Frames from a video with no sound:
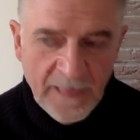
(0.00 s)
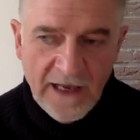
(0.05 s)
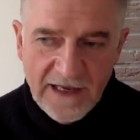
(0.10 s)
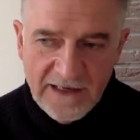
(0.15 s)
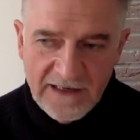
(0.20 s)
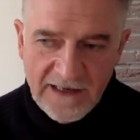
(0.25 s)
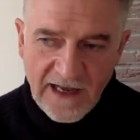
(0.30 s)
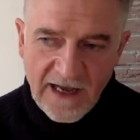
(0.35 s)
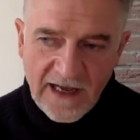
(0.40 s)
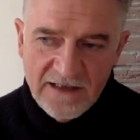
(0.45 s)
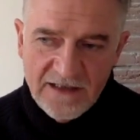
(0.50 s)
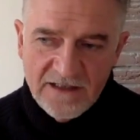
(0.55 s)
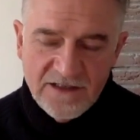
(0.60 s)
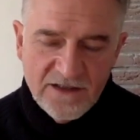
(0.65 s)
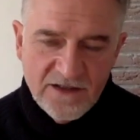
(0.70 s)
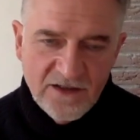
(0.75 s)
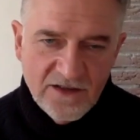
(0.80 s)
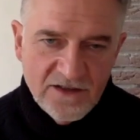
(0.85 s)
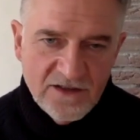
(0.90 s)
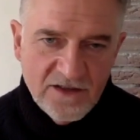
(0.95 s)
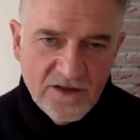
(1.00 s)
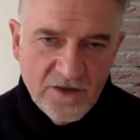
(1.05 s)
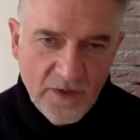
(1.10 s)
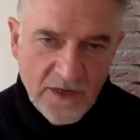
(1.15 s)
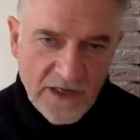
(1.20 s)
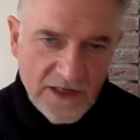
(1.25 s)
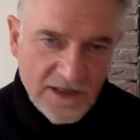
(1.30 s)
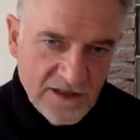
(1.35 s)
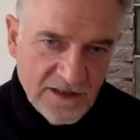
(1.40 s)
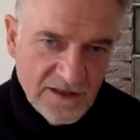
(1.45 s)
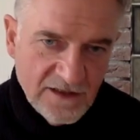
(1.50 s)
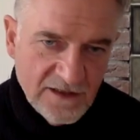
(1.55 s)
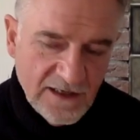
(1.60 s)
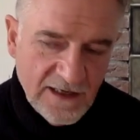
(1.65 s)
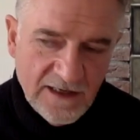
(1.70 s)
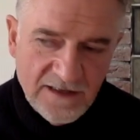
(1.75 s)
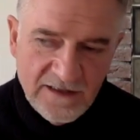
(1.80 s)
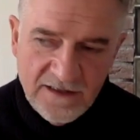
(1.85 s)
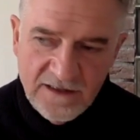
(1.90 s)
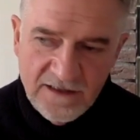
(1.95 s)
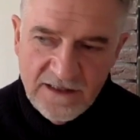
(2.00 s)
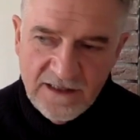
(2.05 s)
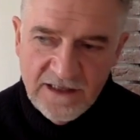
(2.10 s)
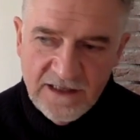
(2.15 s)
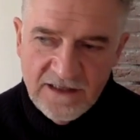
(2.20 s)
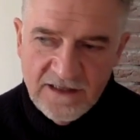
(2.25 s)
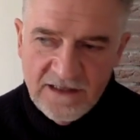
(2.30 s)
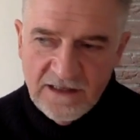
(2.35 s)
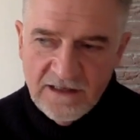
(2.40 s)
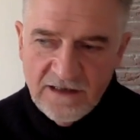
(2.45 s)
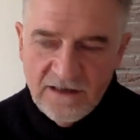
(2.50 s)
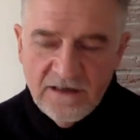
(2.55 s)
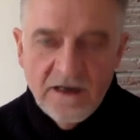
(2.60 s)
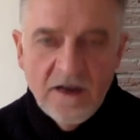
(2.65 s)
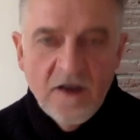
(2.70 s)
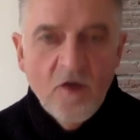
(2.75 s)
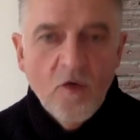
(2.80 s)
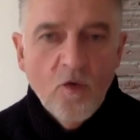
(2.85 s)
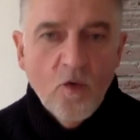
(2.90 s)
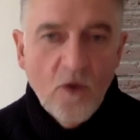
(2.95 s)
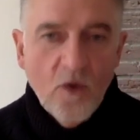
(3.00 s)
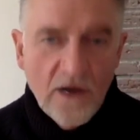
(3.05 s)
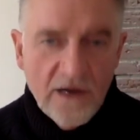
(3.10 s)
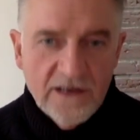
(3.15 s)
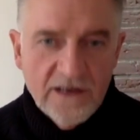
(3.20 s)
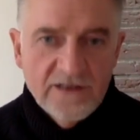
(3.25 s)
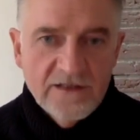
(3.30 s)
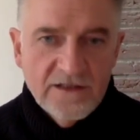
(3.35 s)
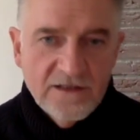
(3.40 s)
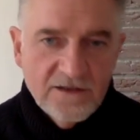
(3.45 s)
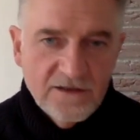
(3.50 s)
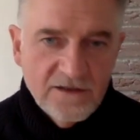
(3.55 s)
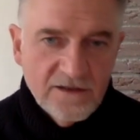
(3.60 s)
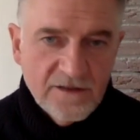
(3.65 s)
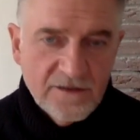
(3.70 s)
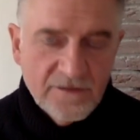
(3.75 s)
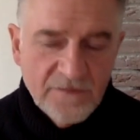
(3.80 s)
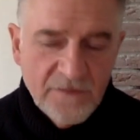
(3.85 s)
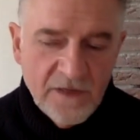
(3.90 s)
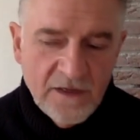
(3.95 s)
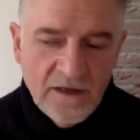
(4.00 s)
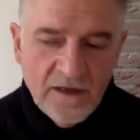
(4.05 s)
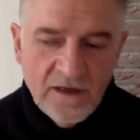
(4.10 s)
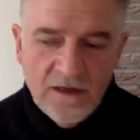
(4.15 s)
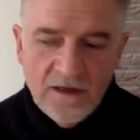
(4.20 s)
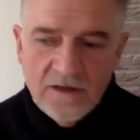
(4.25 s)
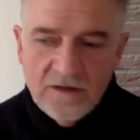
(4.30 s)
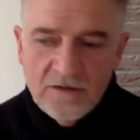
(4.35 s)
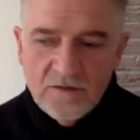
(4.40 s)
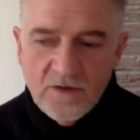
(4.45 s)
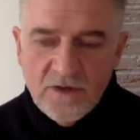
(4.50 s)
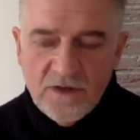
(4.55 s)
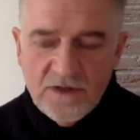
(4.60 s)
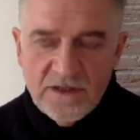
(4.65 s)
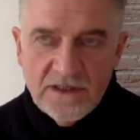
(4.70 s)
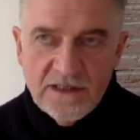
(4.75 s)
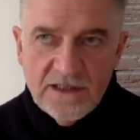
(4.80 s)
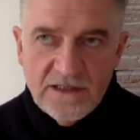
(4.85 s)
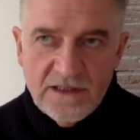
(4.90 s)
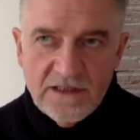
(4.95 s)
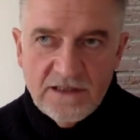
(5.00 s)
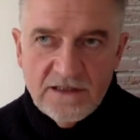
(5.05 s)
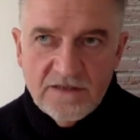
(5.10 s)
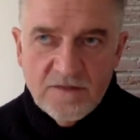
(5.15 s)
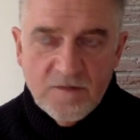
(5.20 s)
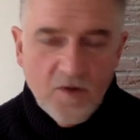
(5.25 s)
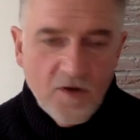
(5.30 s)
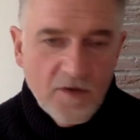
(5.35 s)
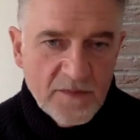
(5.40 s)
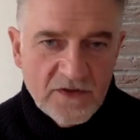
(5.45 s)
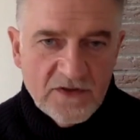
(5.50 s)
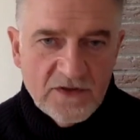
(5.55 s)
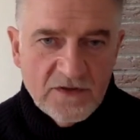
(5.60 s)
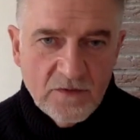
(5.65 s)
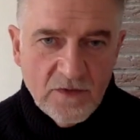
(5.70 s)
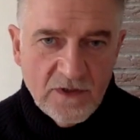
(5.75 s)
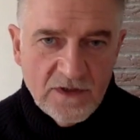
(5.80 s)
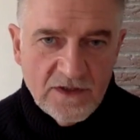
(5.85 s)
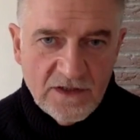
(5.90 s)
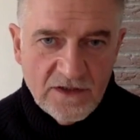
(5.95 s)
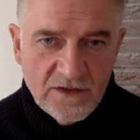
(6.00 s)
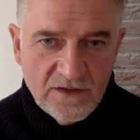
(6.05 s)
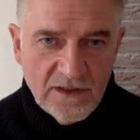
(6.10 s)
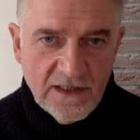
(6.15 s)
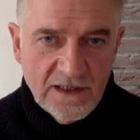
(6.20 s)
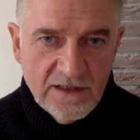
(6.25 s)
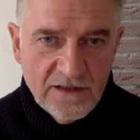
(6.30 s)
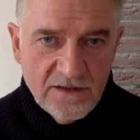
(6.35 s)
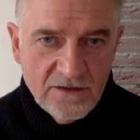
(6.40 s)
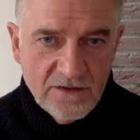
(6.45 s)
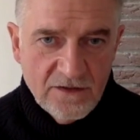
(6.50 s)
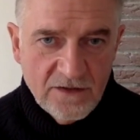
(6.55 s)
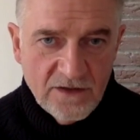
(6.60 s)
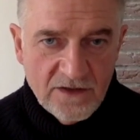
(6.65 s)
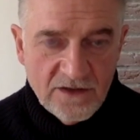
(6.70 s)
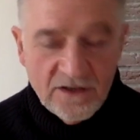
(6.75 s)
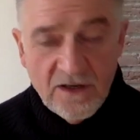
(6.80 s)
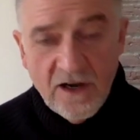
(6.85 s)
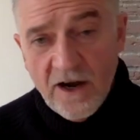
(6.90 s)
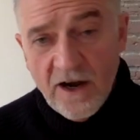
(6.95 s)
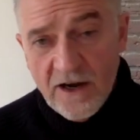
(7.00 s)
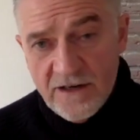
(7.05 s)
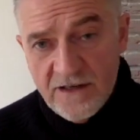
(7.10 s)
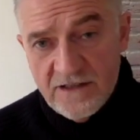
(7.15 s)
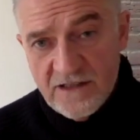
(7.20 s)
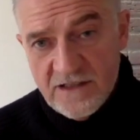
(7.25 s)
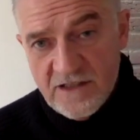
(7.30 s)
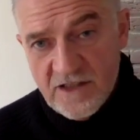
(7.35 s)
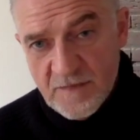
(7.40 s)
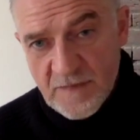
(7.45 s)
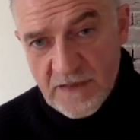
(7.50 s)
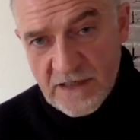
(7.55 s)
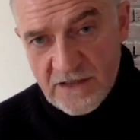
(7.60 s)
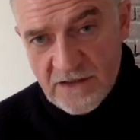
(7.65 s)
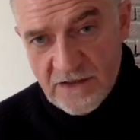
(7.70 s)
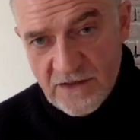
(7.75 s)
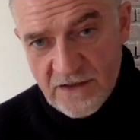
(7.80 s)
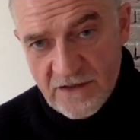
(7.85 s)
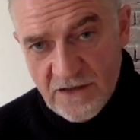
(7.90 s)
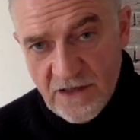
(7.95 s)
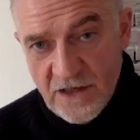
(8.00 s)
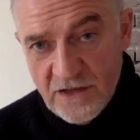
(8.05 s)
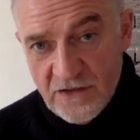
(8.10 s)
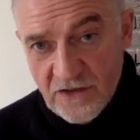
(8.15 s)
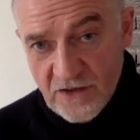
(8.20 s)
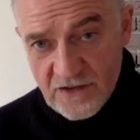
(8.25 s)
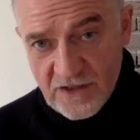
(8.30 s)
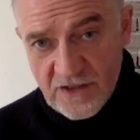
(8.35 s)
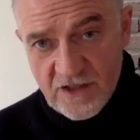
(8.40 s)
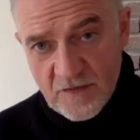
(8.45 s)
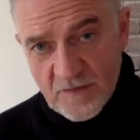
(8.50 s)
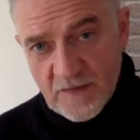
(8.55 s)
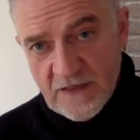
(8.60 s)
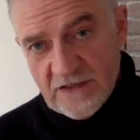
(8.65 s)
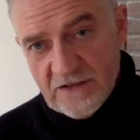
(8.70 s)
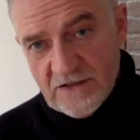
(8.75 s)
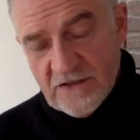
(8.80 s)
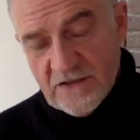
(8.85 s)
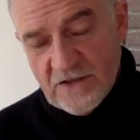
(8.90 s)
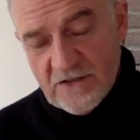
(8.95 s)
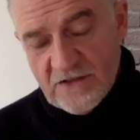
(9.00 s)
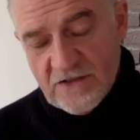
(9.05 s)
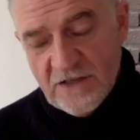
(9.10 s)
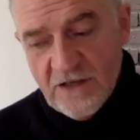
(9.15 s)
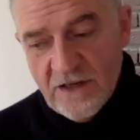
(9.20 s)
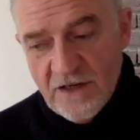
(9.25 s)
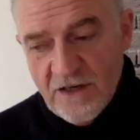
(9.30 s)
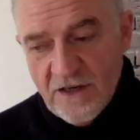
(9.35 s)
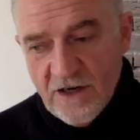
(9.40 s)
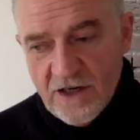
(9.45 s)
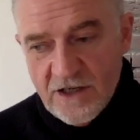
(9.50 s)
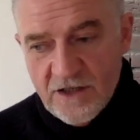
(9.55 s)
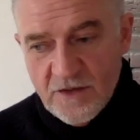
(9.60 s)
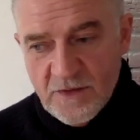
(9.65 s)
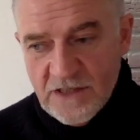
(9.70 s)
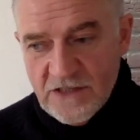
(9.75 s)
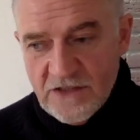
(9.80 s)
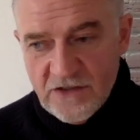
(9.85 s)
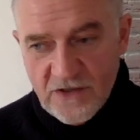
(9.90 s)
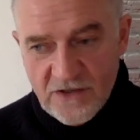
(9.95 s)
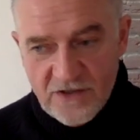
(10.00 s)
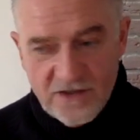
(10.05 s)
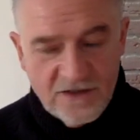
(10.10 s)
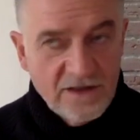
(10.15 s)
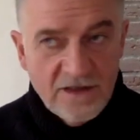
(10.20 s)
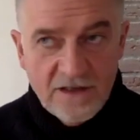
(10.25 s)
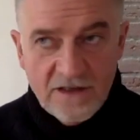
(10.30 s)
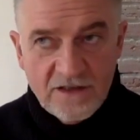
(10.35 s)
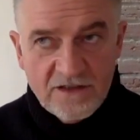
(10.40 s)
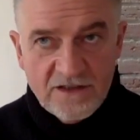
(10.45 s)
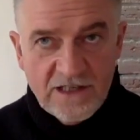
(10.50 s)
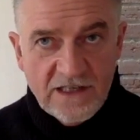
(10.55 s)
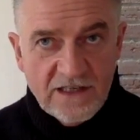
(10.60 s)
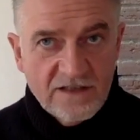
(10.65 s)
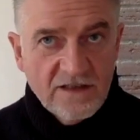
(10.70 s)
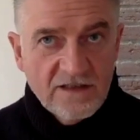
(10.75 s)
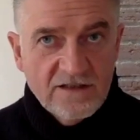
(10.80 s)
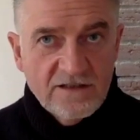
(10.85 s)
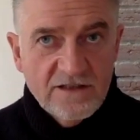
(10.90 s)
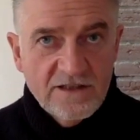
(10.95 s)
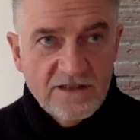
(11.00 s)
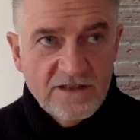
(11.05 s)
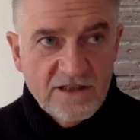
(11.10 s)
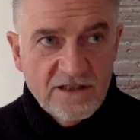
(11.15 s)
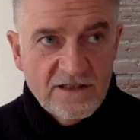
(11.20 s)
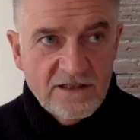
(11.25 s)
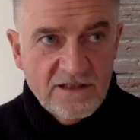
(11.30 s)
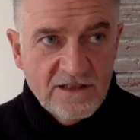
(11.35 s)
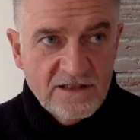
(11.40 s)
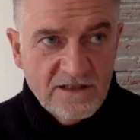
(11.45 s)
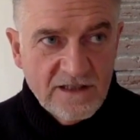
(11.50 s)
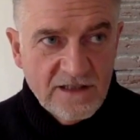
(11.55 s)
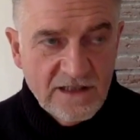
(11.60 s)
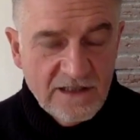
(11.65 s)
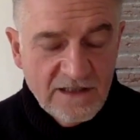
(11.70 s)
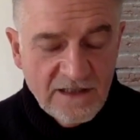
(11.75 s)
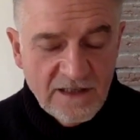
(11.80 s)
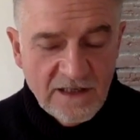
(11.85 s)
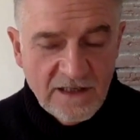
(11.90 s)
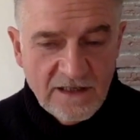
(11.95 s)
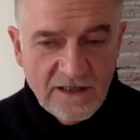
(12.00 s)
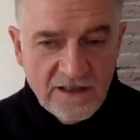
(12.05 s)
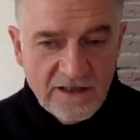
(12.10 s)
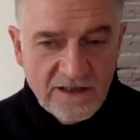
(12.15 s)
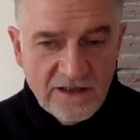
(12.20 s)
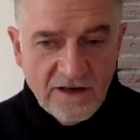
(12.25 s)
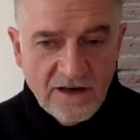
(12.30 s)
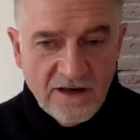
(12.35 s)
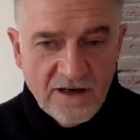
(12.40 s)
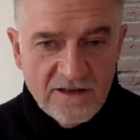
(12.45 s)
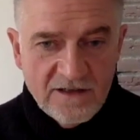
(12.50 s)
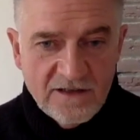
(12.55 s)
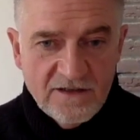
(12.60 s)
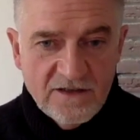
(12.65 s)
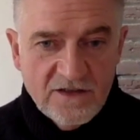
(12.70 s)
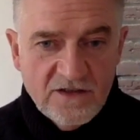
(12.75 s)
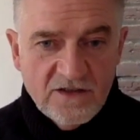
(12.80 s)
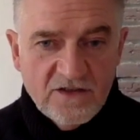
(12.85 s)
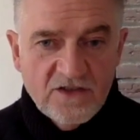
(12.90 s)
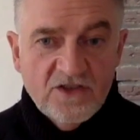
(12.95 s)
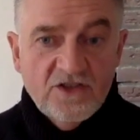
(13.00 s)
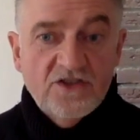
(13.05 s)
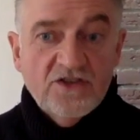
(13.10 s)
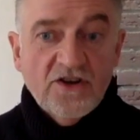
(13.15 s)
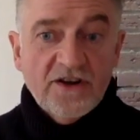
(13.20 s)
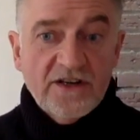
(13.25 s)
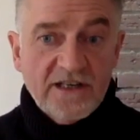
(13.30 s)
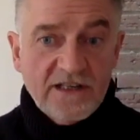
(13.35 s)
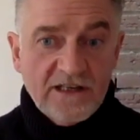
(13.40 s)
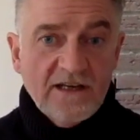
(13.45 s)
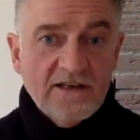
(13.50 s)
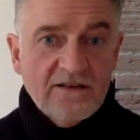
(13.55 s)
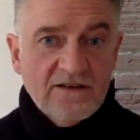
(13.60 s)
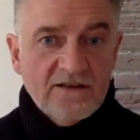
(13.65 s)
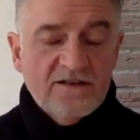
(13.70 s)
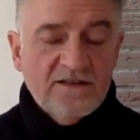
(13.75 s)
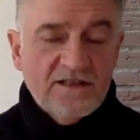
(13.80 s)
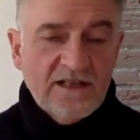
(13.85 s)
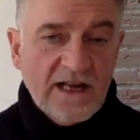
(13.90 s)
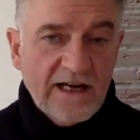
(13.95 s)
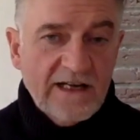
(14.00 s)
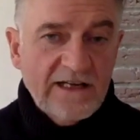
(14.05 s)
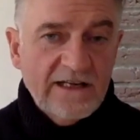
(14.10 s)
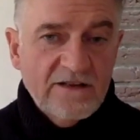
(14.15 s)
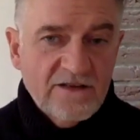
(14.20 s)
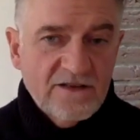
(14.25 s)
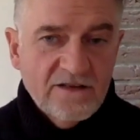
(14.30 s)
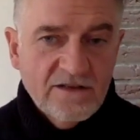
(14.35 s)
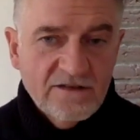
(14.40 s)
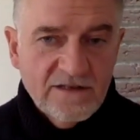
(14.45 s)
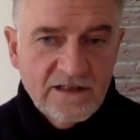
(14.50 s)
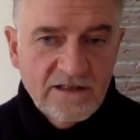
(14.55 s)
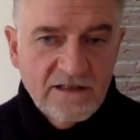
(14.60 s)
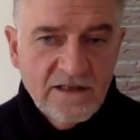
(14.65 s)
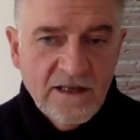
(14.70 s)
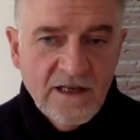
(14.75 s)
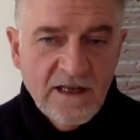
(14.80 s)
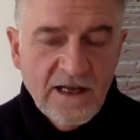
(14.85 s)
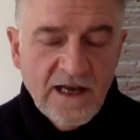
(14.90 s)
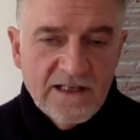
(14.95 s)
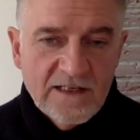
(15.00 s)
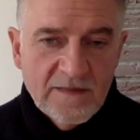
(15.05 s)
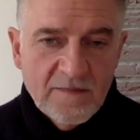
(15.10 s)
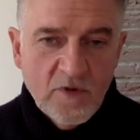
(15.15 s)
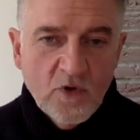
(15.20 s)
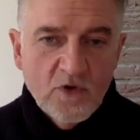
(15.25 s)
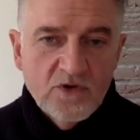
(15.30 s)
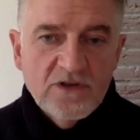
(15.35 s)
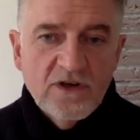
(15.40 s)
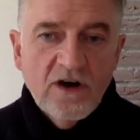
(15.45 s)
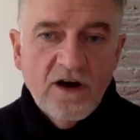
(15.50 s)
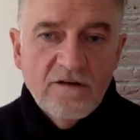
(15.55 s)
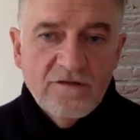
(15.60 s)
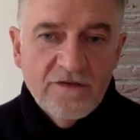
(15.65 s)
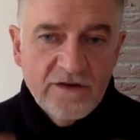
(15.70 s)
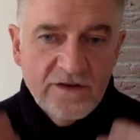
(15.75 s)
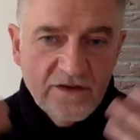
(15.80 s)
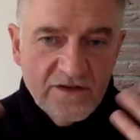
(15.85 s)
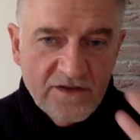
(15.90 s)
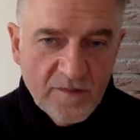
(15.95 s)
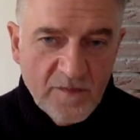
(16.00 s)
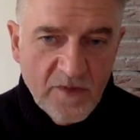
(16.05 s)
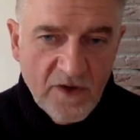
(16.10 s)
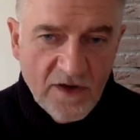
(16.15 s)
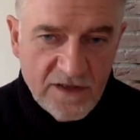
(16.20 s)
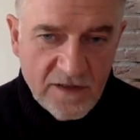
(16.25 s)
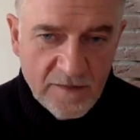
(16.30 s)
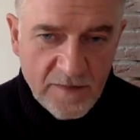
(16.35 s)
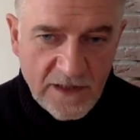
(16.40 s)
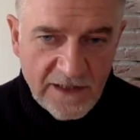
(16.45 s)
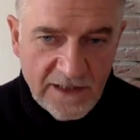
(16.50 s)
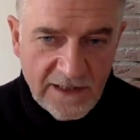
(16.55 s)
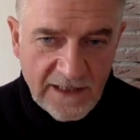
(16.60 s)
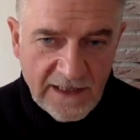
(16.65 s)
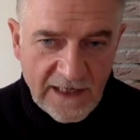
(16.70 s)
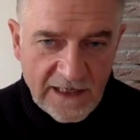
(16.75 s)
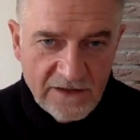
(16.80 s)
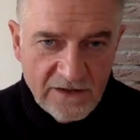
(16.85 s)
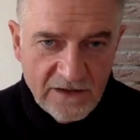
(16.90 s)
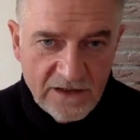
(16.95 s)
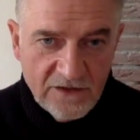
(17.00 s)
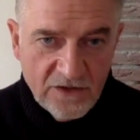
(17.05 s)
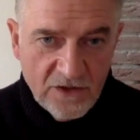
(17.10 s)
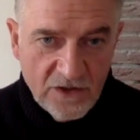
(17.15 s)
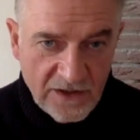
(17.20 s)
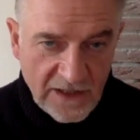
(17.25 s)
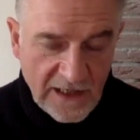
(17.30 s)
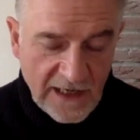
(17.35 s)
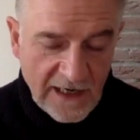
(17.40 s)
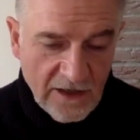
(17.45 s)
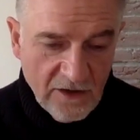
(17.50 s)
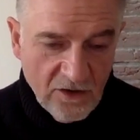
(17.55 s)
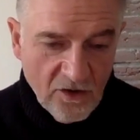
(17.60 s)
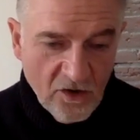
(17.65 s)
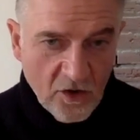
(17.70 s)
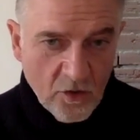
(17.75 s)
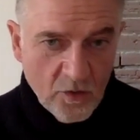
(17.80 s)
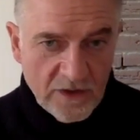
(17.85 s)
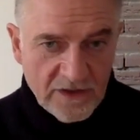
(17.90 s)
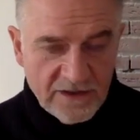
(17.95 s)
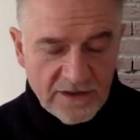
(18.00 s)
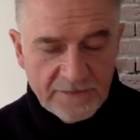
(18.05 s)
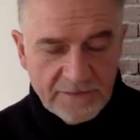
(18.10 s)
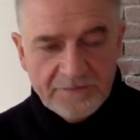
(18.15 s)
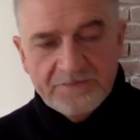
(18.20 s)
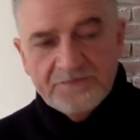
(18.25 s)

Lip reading: it asks us questions. It asks us to consider, why is it there? What is its purpose? What's it trying to do to us, and how does it speak to us? Does it speak to us, or do we just see something that the artist is just shouting at us, telling us something, as opposed to offering us the possibility to enter into a dialogue with it?